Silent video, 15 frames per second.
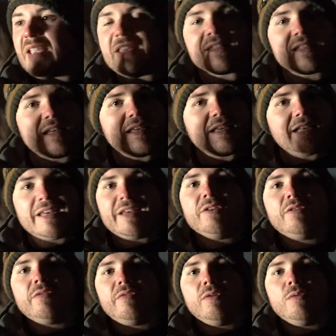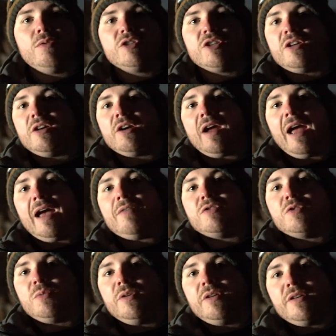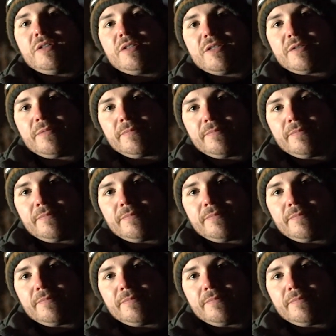easily clean your filter afterwards.